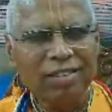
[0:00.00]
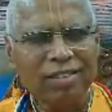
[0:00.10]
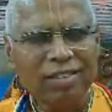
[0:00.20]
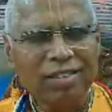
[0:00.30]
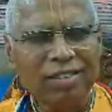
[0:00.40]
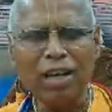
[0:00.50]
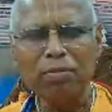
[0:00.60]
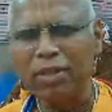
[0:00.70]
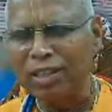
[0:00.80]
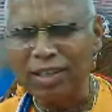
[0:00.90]
this
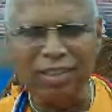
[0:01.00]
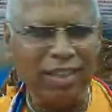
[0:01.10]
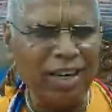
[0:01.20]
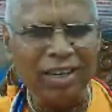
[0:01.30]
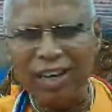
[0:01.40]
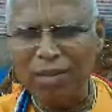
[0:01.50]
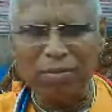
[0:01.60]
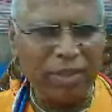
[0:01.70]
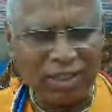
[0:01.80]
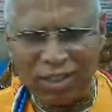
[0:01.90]
happening and that
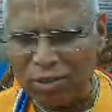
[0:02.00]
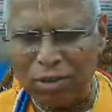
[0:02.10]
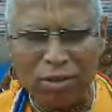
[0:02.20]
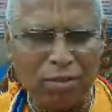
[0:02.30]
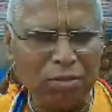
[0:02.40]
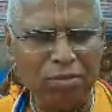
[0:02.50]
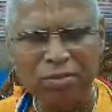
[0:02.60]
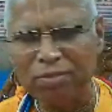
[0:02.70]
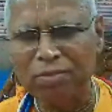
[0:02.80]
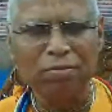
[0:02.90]
happening, and the whole
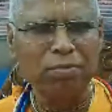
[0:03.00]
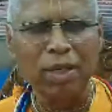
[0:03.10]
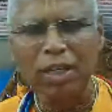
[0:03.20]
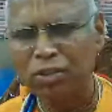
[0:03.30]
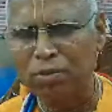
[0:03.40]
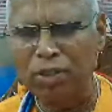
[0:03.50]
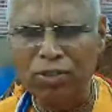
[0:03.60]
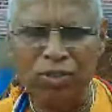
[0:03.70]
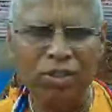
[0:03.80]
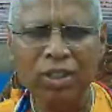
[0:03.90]
Braj
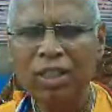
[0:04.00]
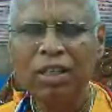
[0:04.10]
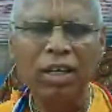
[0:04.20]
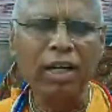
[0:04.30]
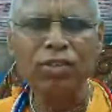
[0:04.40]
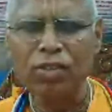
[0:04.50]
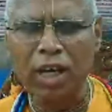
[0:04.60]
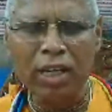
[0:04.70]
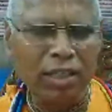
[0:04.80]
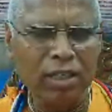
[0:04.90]
was
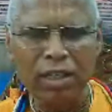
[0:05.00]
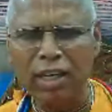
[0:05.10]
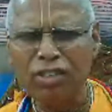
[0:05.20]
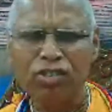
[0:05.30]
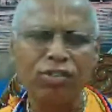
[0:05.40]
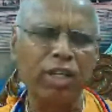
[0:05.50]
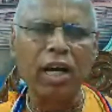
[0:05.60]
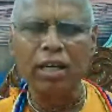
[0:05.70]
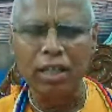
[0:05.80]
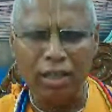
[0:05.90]
excited and
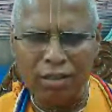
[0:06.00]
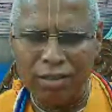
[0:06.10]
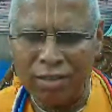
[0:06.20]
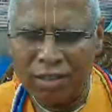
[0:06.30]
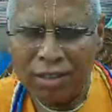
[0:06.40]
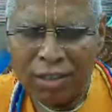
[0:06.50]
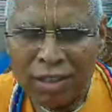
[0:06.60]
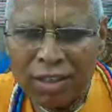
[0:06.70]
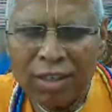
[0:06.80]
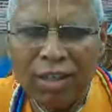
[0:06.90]
ecstatic.
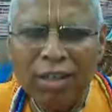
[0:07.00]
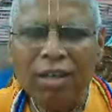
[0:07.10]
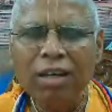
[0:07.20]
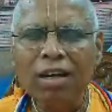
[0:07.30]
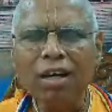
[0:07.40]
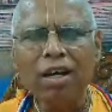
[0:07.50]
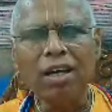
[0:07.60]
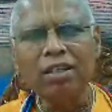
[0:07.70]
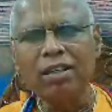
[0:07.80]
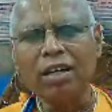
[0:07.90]

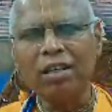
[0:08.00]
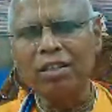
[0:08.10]
And